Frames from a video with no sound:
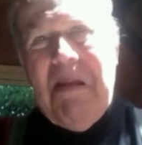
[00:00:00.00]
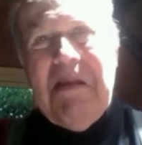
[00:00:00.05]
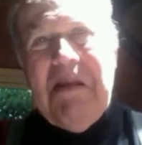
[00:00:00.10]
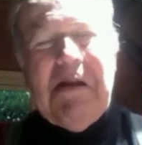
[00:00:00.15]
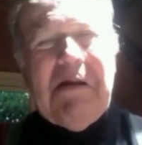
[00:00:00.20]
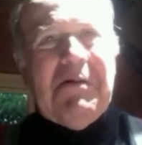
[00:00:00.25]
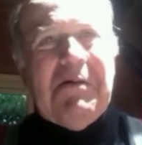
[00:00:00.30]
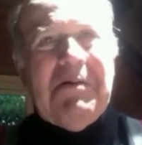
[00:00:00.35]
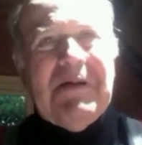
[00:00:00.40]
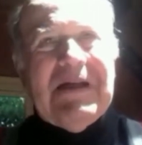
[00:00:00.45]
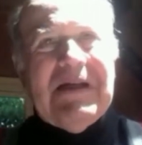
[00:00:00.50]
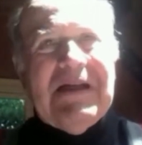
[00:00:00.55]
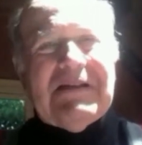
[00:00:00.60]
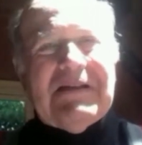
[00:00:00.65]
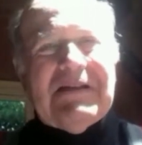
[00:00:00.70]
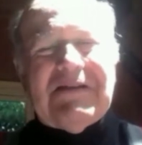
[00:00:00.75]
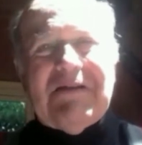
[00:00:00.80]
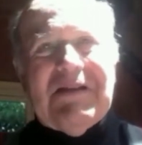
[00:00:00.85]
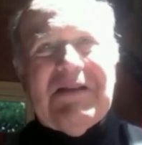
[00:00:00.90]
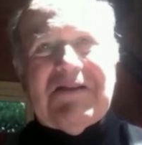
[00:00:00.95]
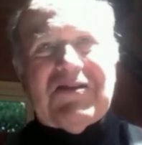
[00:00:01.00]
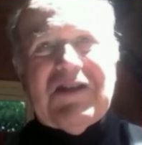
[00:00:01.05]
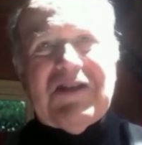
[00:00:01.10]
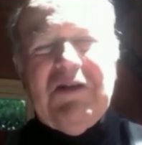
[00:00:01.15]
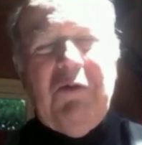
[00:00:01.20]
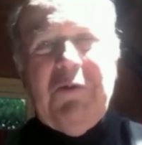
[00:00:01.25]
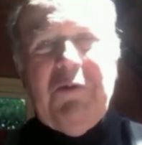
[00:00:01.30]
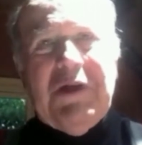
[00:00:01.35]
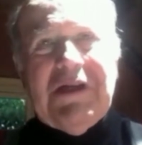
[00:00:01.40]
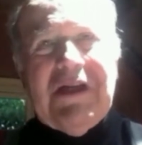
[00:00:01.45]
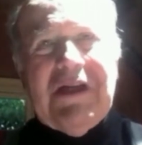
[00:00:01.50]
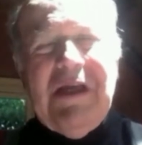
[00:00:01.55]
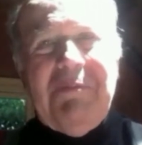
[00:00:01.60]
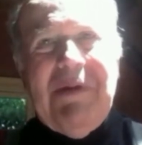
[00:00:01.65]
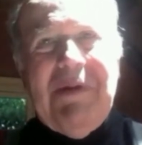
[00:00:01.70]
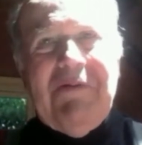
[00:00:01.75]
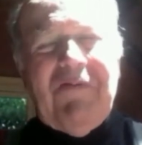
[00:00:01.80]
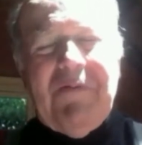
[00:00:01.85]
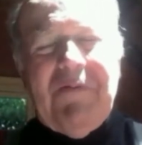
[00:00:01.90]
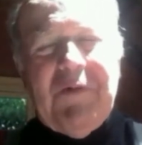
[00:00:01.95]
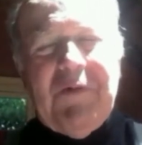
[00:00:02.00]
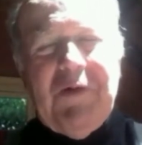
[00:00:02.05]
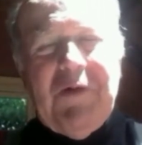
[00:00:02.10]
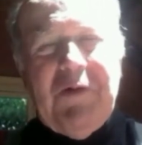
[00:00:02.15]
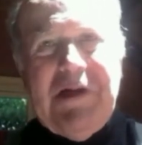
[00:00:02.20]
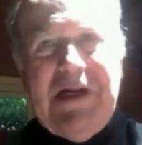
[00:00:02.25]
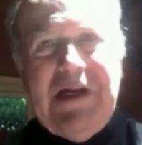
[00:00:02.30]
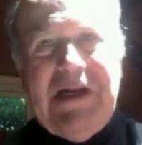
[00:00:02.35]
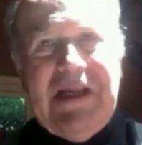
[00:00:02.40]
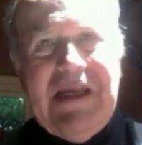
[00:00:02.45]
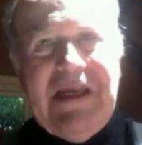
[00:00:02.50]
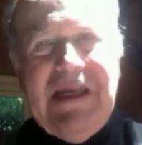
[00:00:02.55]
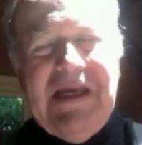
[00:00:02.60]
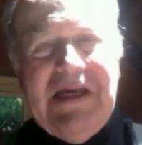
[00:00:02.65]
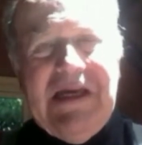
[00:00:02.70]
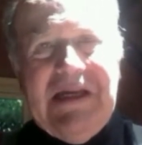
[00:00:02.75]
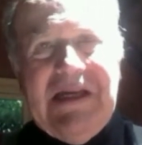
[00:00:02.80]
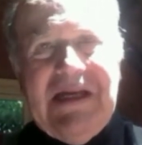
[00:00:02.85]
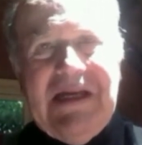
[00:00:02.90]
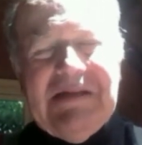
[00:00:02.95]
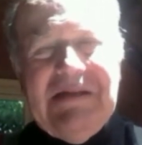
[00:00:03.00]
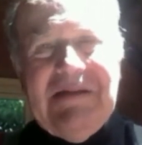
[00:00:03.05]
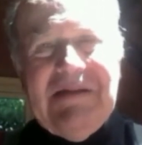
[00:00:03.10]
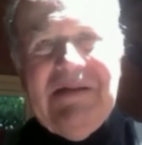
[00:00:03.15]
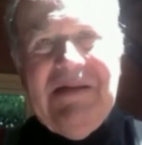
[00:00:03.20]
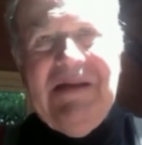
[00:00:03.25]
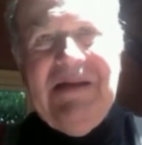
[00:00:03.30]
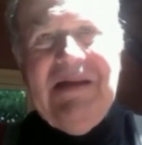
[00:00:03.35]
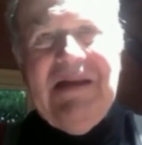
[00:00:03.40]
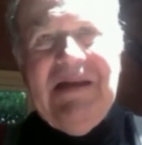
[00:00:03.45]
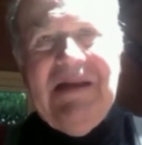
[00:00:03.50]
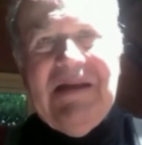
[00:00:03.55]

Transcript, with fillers: you know, it still wouldn't keep me from doing it again.